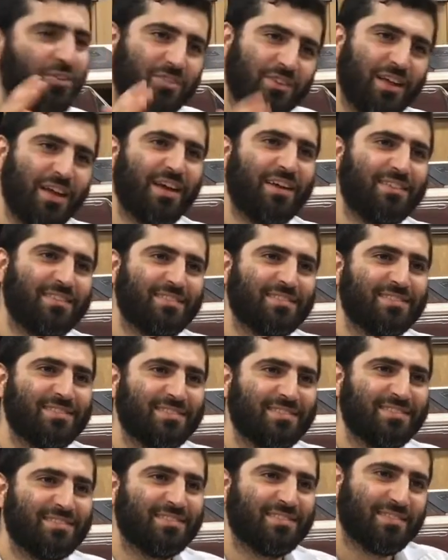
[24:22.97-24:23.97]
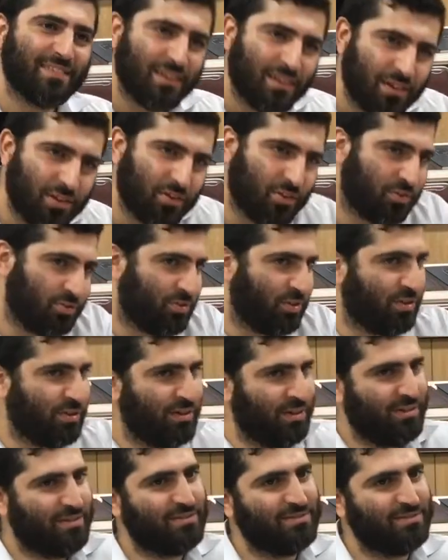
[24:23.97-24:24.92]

night, learn Torah.